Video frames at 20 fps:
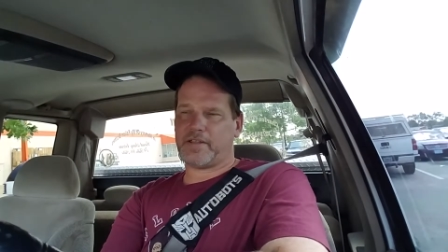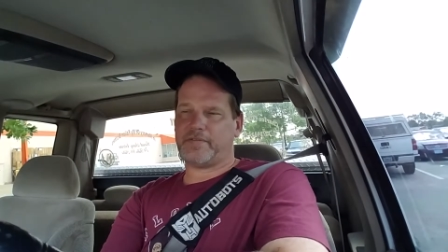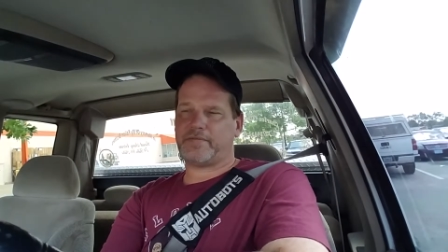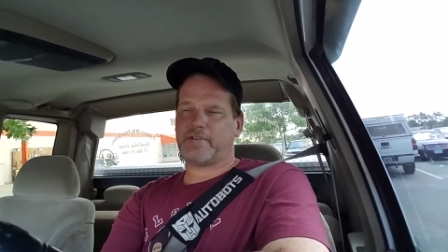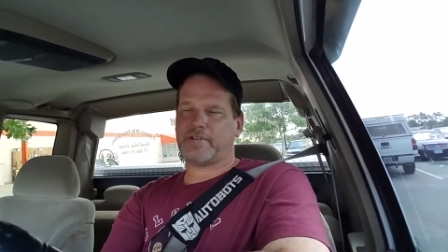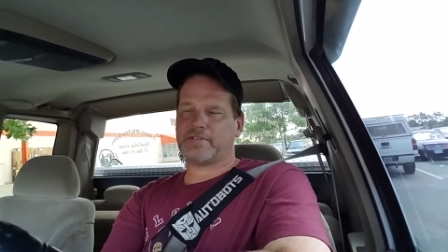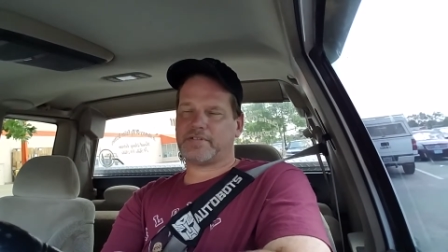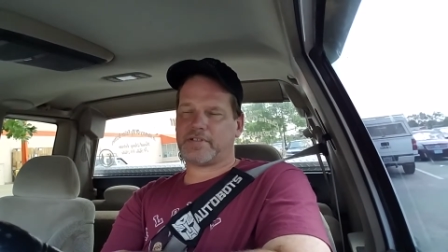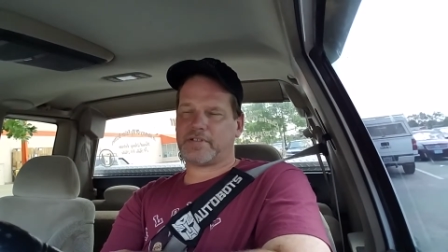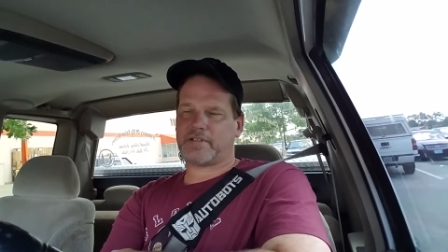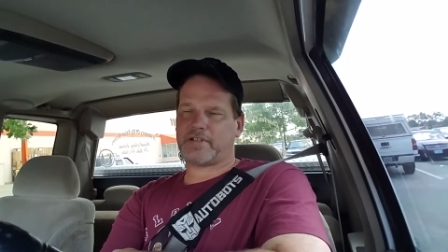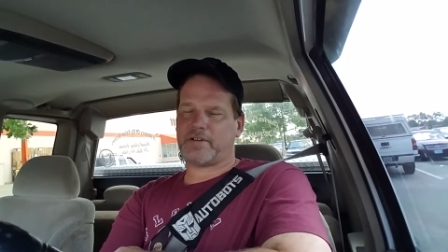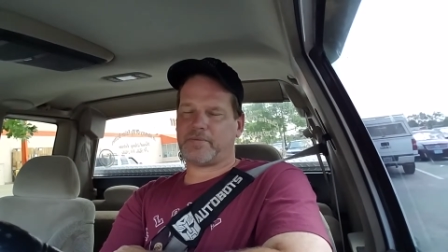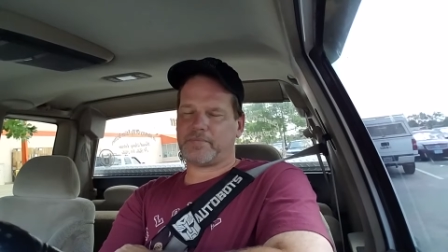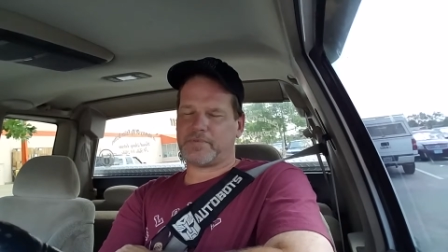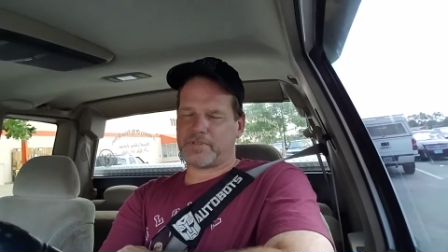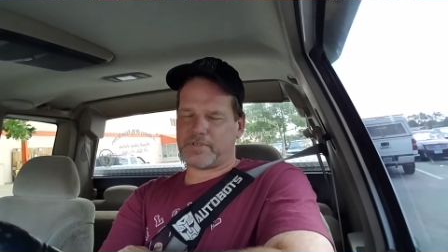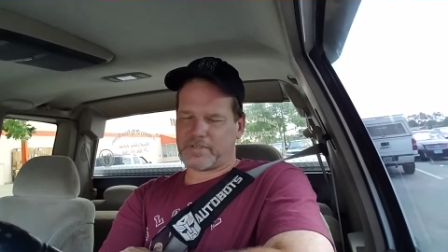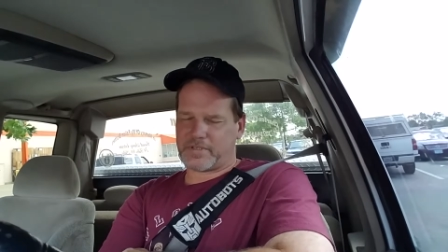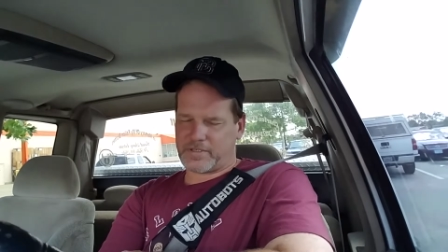does not
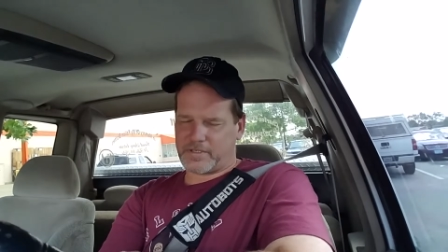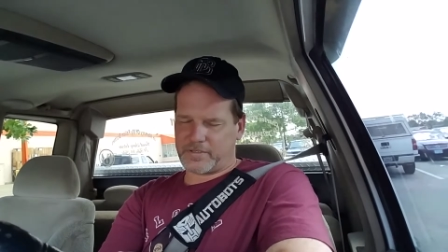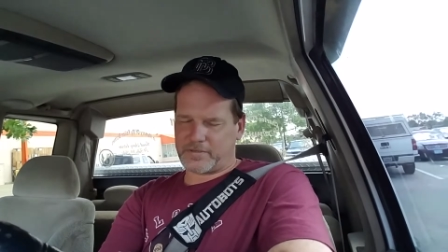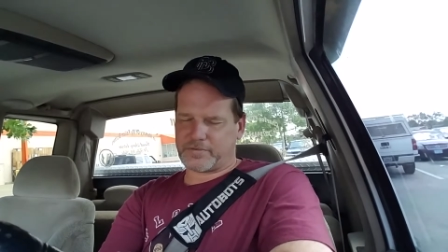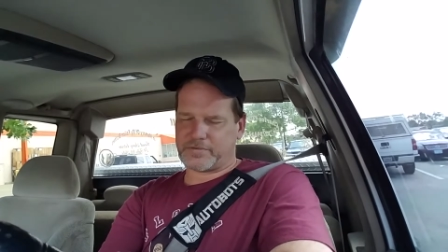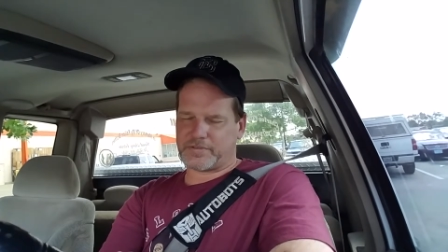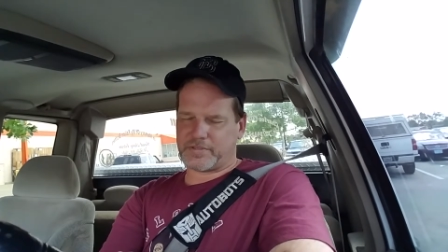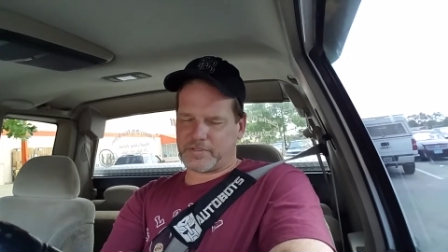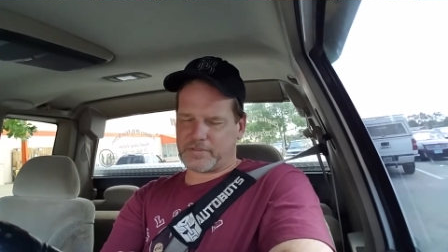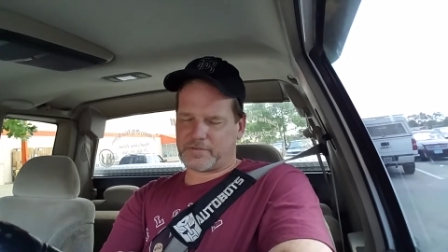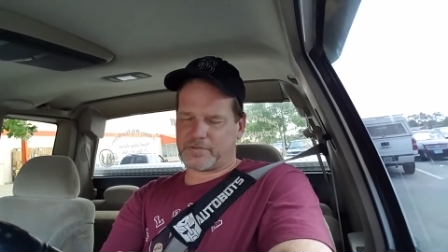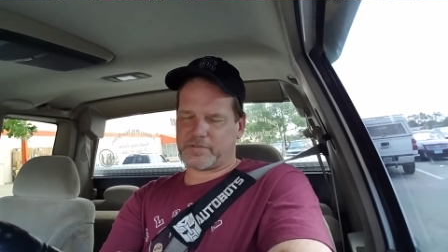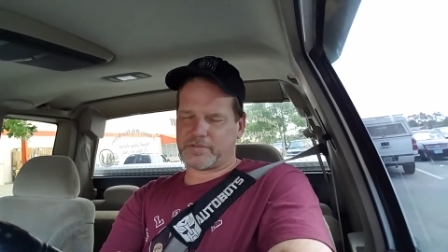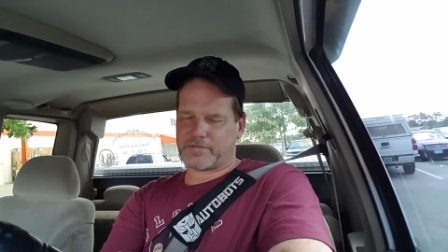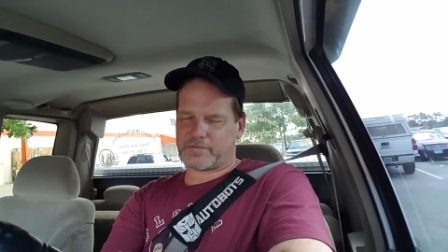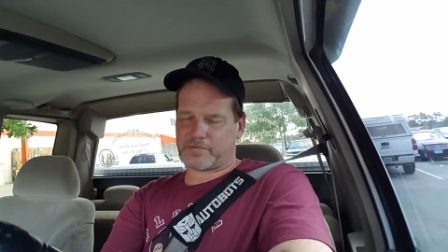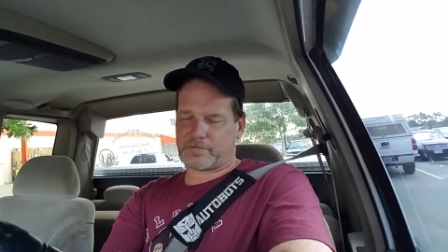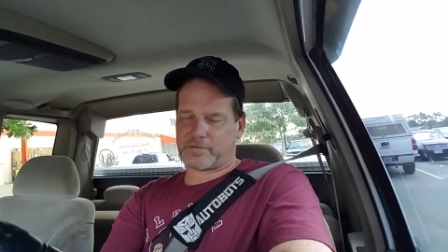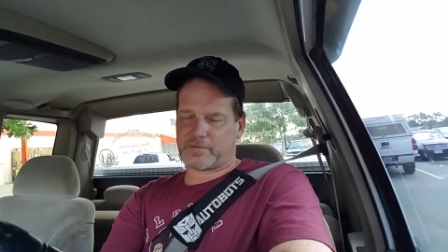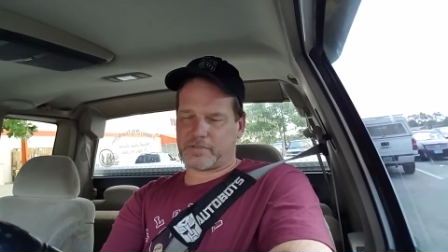come to kill, steal, or
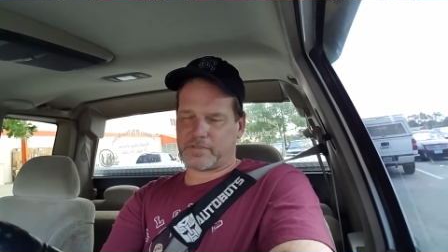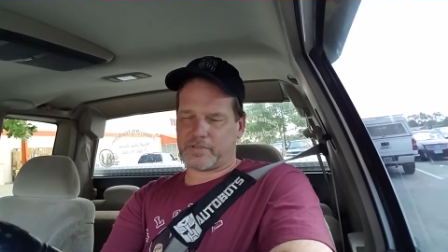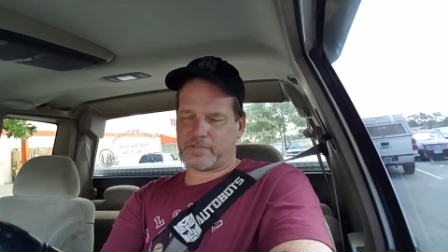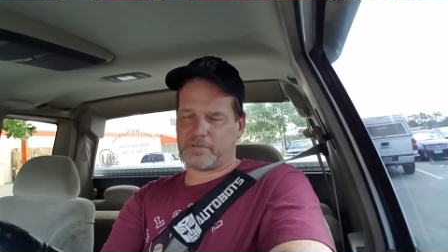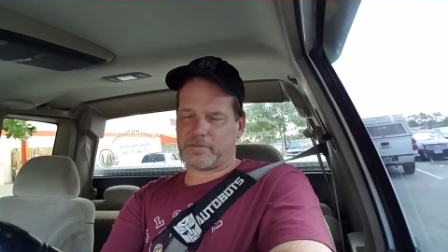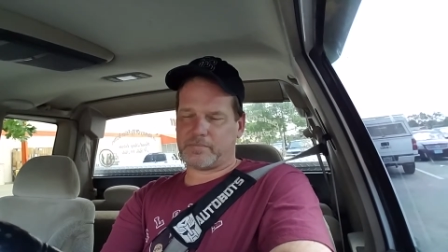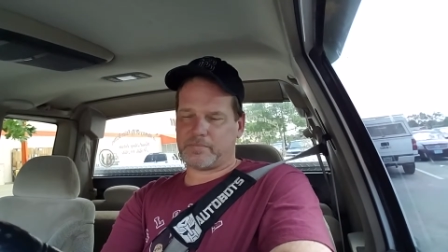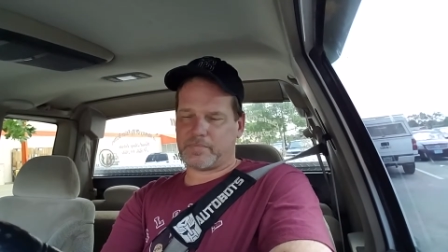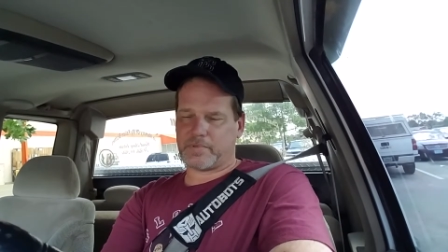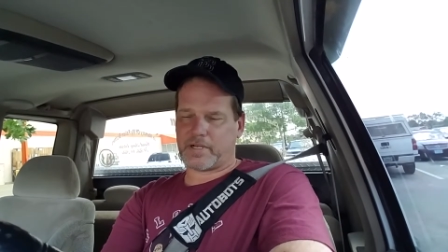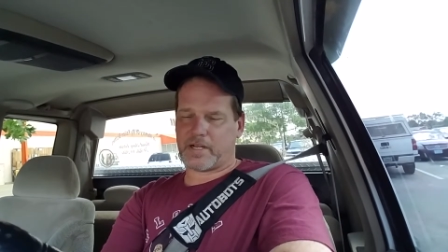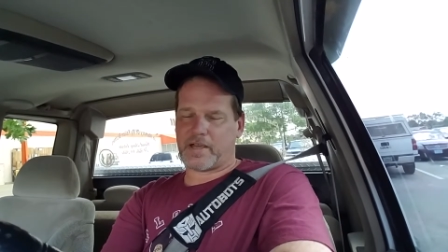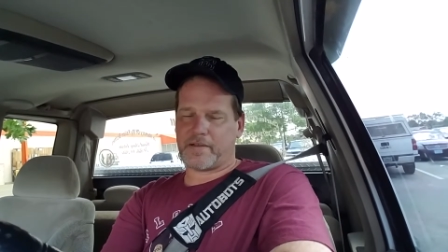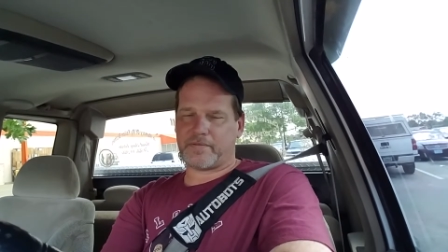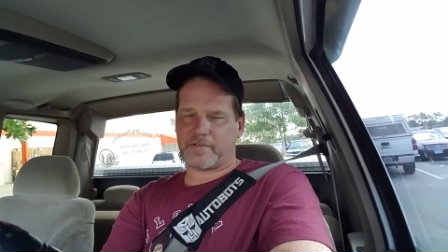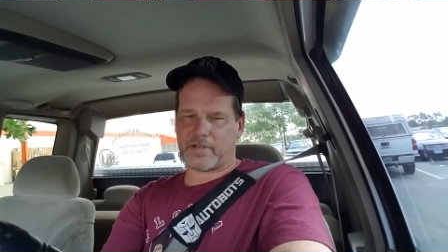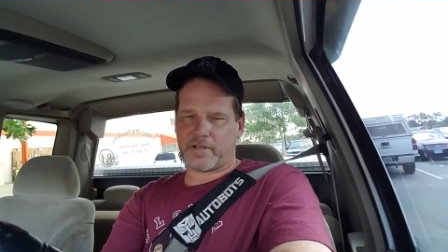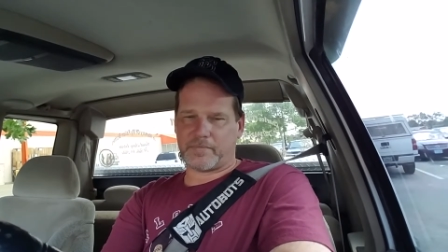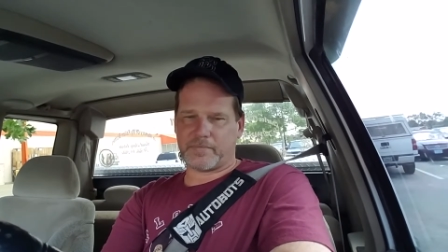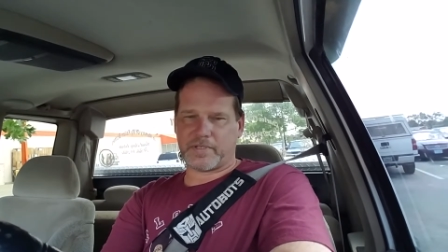destroy, but I
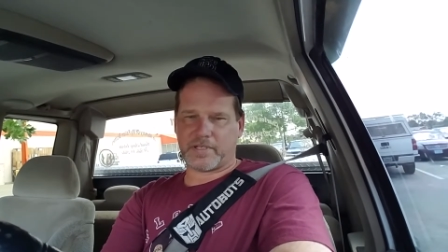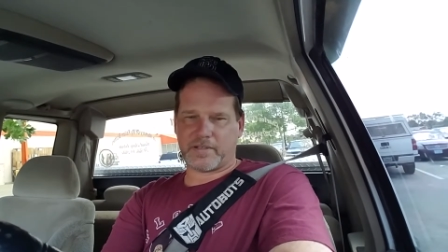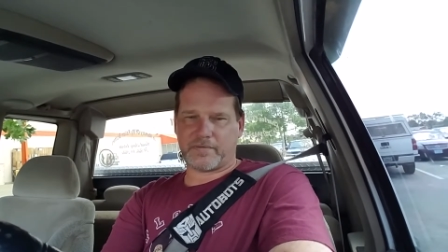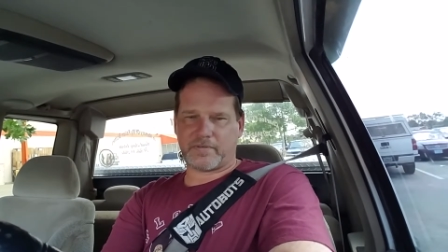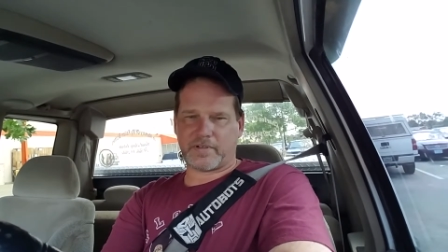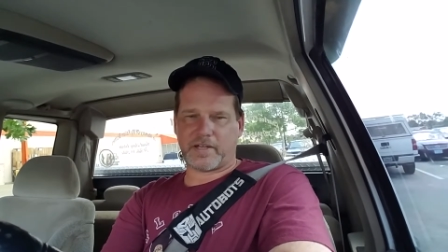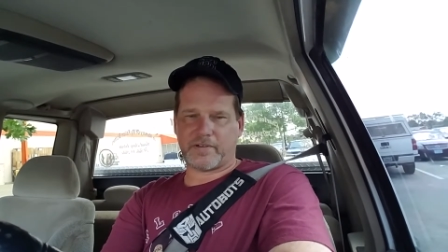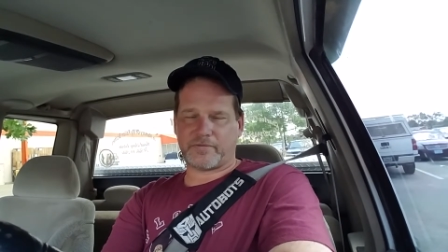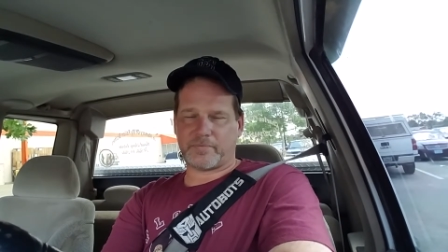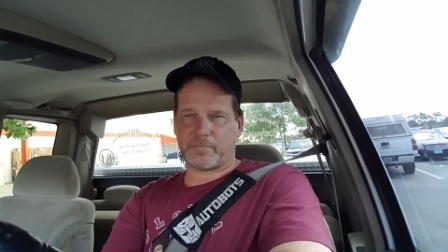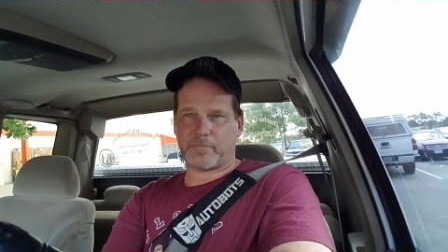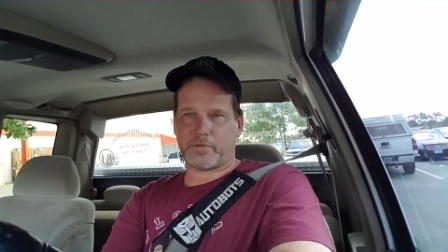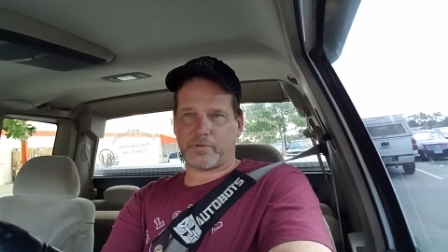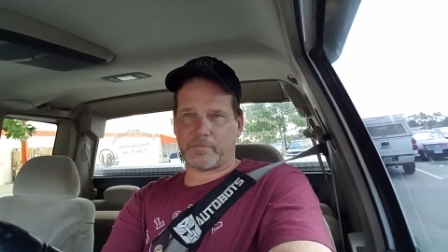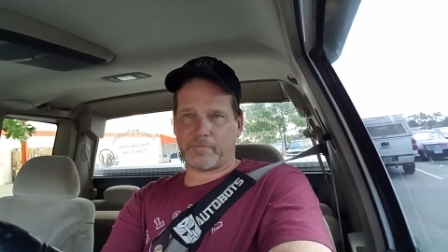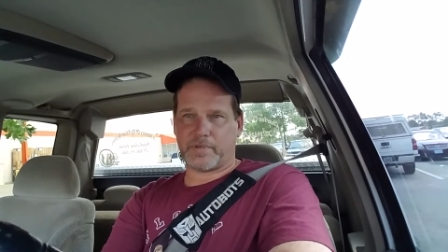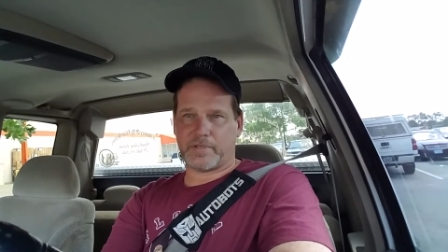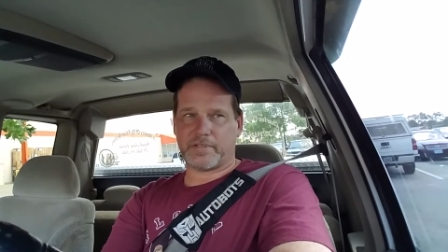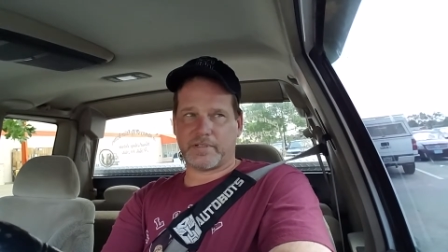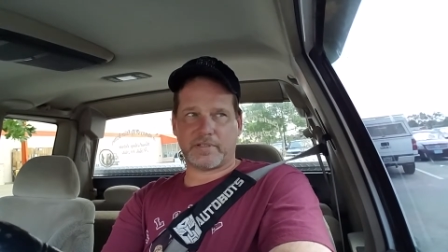have come to give life more
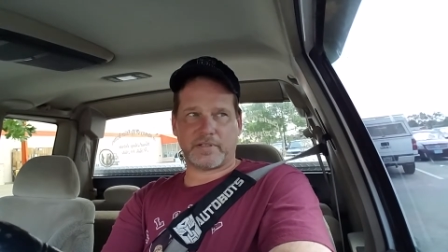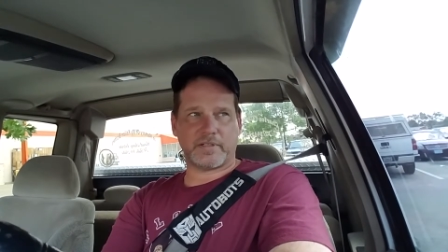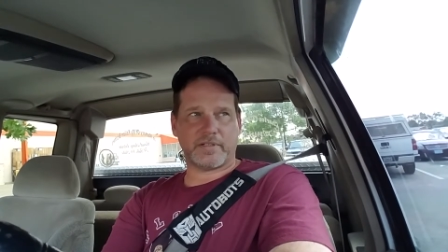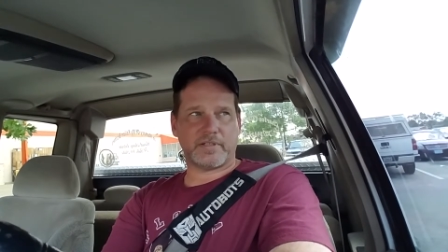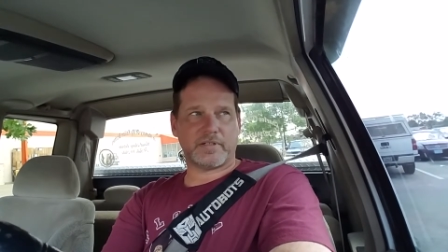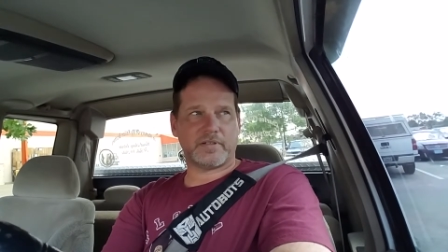abundantly.